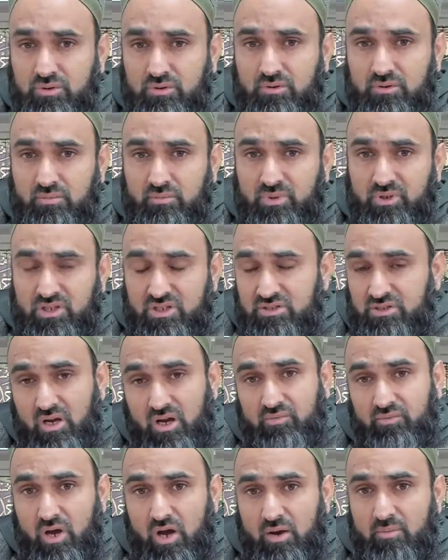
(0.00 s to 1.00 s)
because
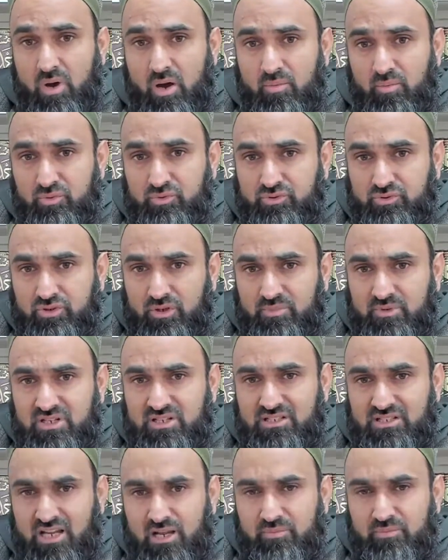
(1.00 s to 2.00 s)
I'm on some
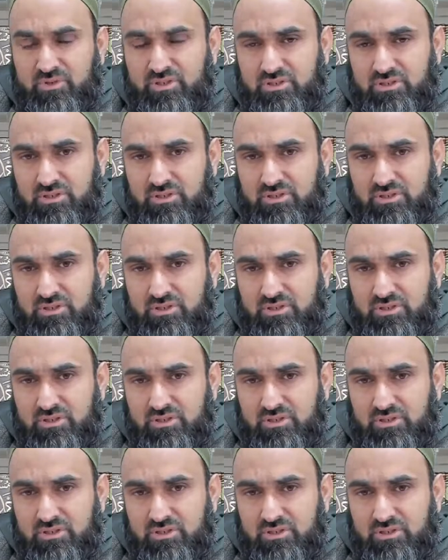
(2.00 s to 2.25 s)
entertainment